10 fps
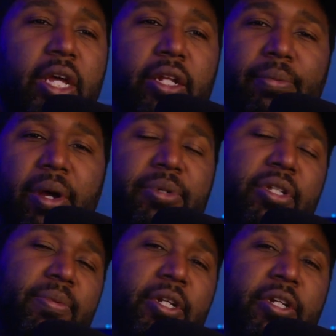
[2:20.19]
There might be
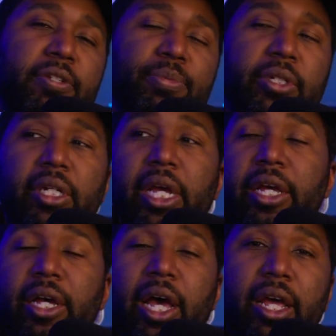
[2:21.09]
something else, but
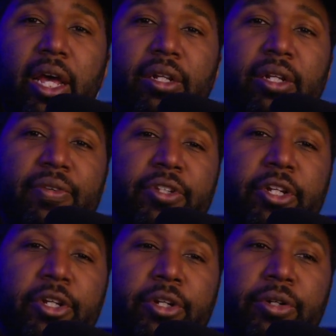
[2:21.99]
I'd love to
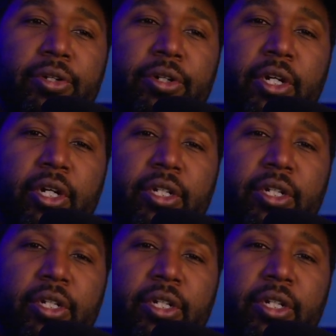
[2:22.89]
hear